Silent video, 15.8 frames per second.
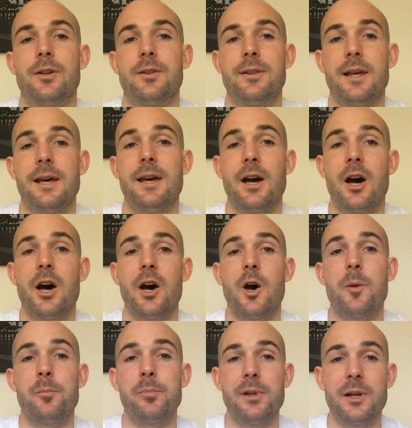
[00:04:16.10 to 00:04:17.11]
they
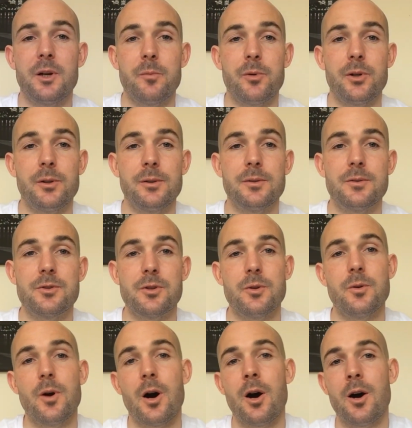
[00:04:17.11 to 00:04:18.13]
are applicable
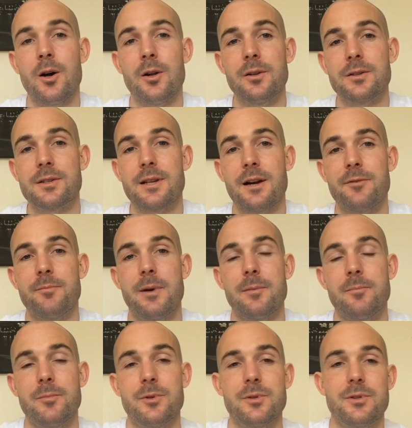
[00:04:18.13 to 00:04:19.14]
to all staff
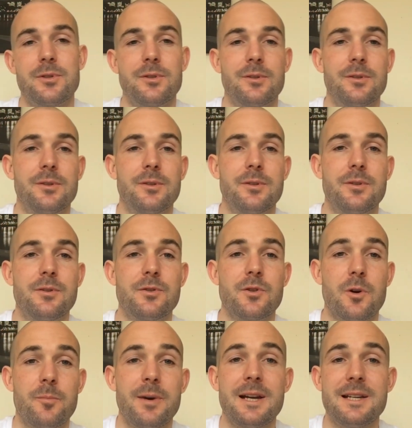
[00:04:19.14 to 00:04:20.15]
members.
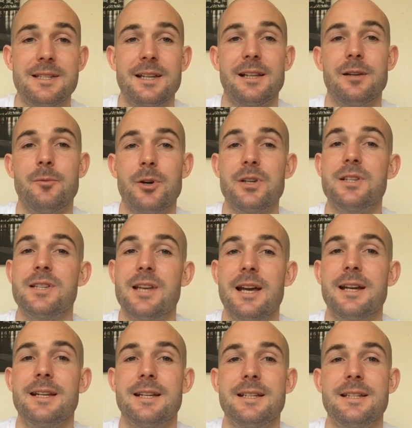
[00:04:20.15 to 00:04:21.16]
So basically what you're
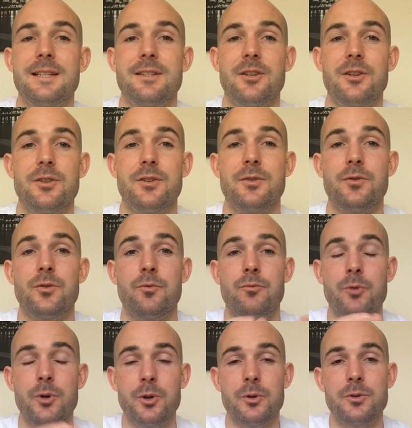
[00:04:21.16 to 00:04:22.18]
saying is that the
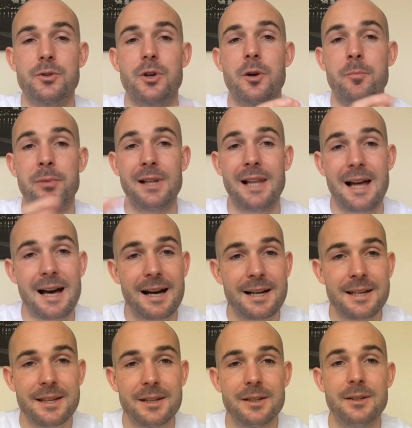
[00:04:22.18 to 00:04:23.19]
rules
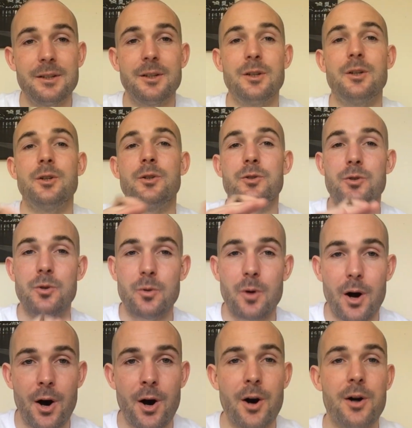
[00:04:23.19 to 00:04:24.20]
apply to
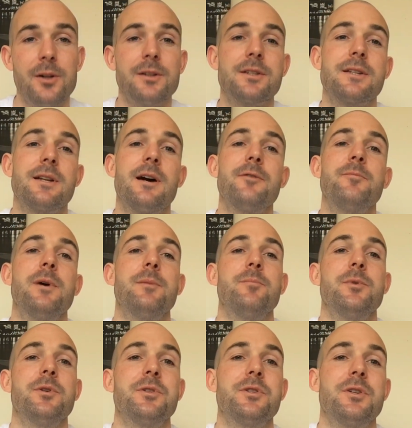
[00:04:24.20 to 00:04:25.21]
all staff
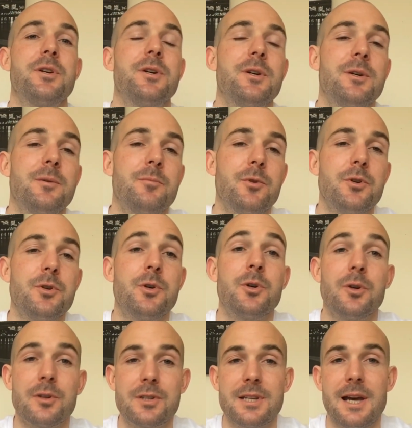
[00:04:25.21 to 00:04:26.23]
members, but you
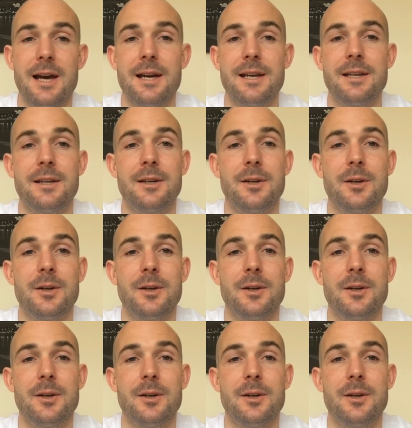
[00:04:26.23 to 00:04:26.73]
could say